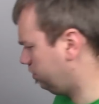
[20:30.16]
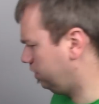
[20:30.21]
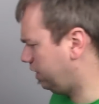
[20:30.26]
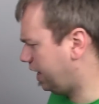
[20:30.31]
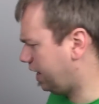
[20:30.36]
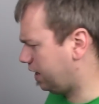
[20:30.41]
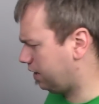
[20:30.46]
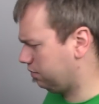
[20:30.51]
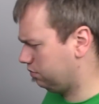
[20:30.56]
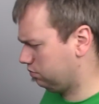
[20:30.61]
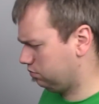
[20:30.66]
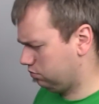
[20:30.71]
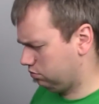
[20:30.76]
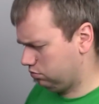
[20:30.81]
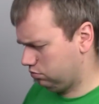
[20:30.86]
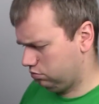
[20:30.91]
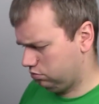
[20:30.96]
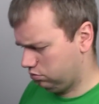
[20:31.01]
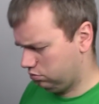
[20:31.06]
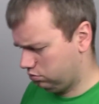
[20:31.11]
Yeah.
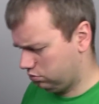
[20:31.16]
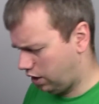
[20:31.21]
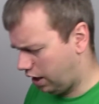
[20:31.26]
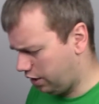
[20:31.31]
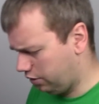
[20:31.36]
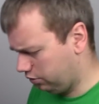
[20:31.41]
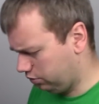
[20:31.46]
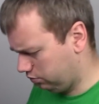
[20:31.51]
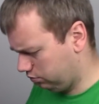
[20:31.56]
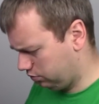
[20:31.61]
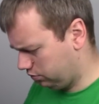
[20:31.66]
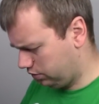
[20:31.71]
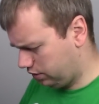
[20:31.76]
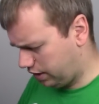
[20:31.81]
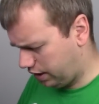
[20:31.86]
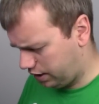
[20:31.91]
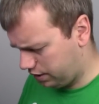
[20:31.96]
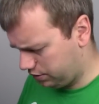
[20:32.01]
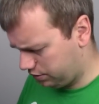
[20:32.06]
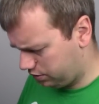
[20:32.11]
Iron
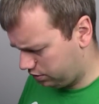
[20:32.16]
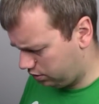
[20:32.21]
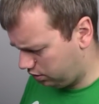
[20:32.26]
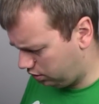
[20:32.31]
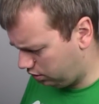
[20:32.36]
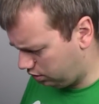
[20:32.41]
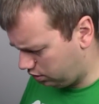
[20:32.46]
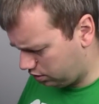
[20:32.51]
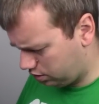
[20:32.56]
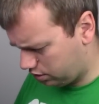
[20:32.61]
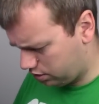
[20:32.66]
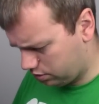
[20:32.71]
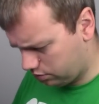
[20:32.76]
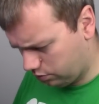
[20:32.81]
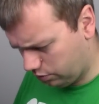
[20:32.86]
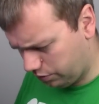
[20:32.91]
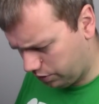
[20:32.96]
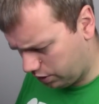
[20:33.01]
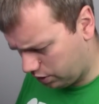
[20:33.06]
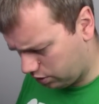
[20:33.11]
guys. The
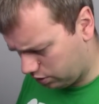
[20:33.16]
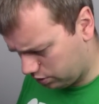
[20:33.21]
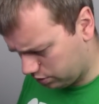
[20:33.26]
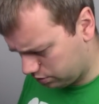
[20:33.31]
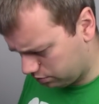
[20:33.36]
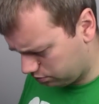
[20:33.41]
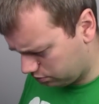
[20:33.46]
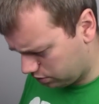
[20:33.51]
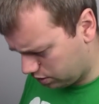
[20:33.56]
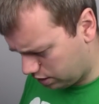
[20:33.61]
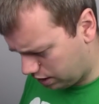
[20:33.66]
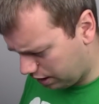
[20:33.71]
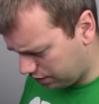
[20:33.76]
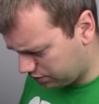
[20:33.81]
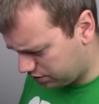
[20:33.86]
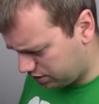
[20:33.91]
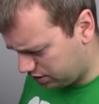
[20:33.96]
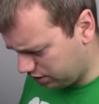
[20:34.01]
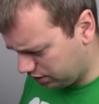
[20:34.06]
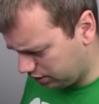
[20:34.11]
what are they called?
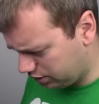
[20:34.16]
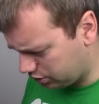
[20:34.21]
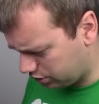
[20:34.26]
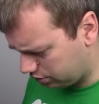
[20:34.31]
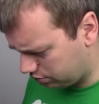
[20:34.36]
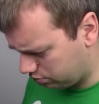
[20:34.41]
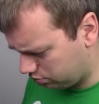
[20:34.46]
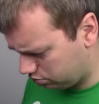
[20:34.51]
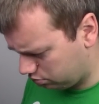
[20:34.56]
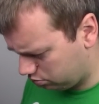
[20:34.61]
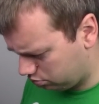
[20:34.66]
Steel Legion.